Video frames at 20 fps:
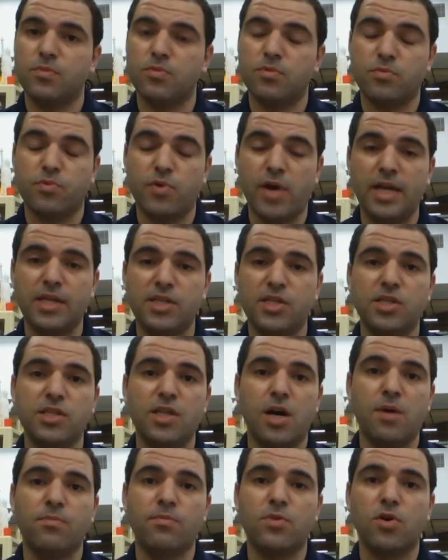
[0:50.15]
rising
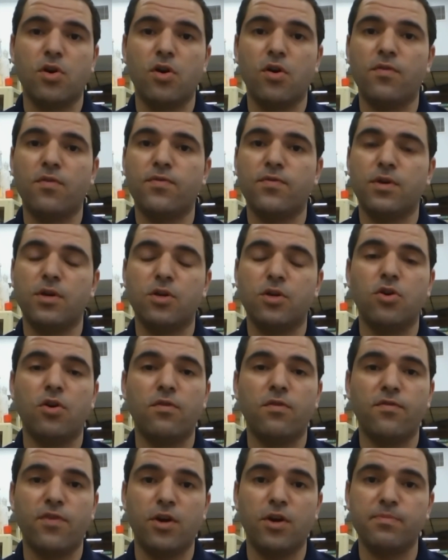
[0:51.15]
number of
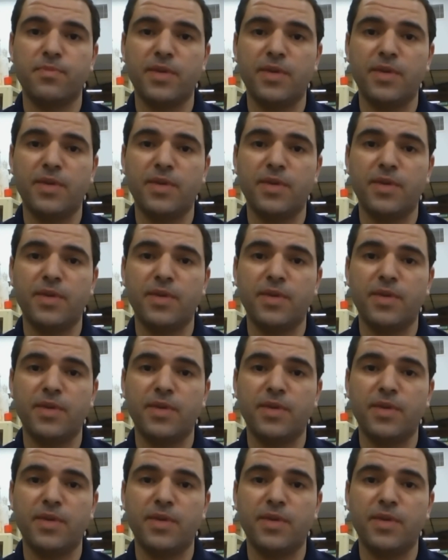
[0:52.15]
confirmed